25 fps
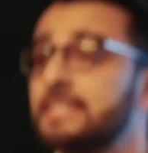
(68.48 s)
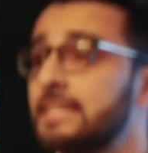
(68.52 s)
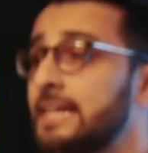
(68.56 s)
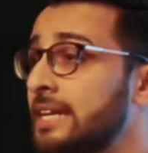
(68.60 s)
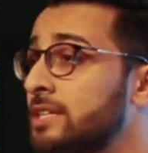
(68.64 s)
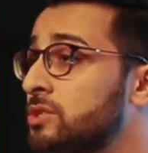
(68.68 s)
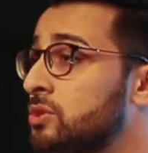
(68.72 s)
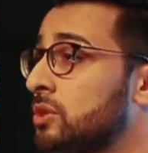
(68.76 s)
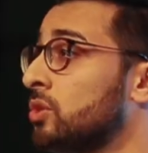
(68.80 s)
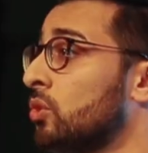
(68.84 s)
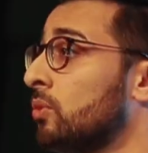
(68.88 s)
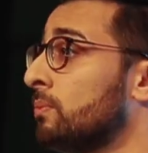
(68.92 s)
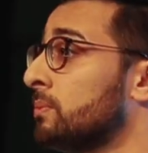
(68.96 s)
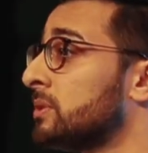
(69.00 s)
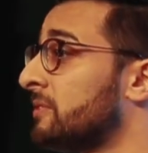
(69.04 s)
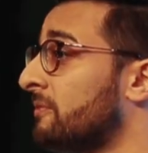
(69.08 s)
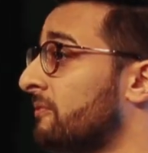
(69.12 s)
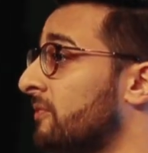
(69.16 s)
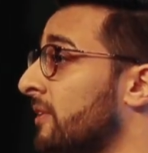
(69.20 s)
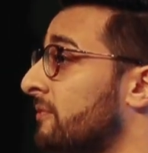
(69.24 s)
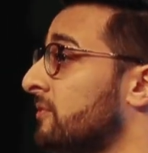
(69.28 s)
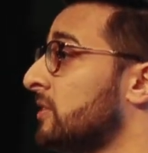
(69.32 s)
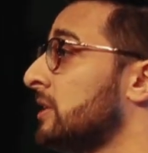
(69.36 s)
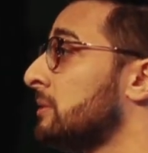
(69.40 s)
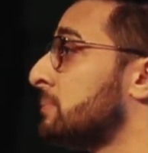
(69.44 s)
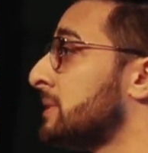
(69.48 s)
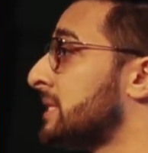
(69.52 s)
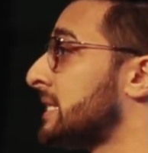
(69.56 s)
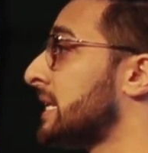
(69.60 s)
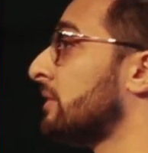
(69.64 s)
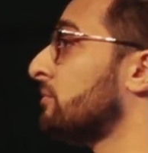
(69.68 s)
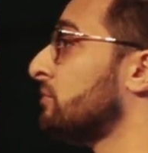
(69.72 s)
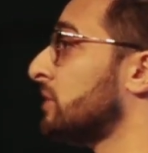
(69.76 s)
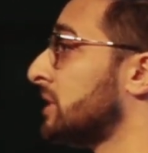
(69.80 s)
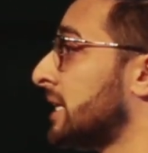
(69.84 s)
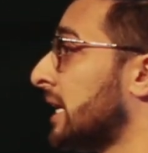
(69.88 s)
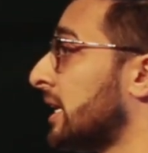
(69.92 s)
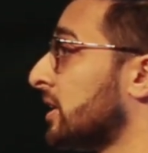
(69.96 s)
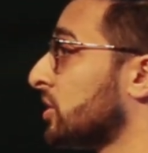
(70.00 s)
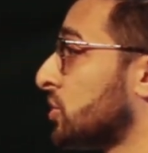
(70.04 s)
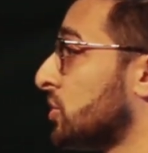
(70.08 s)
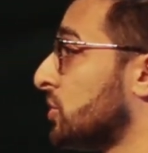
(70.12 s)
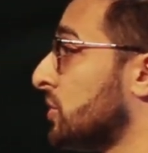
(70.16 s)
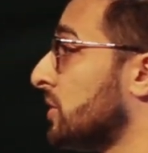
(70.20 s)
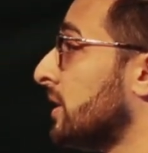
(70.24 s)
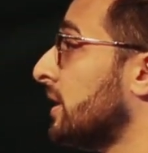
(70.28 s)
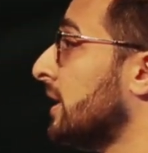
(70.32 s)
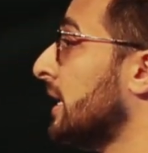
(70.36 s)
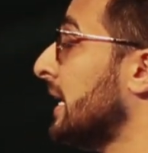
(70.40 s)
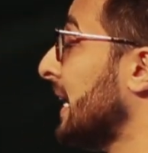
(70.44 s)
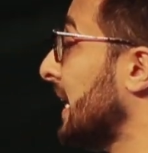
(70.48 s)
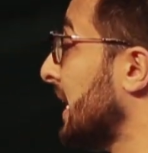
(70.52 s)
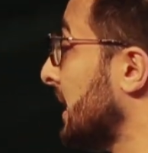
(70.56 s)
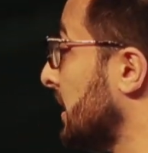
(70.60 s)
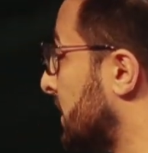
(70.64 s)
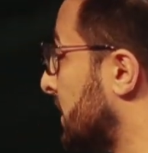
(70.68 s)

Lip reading: led to an almost 50% reduction in